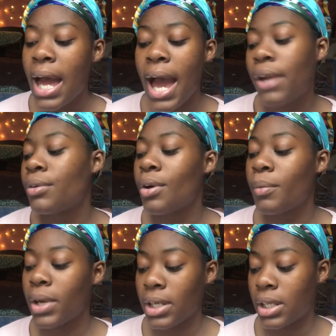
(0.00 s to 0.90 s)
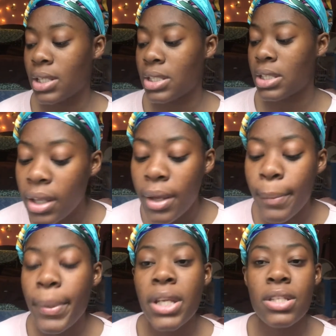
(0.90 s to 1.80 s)
I don't know what it is,
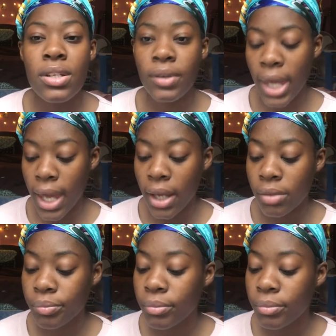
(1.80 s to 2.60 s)
but it's okay.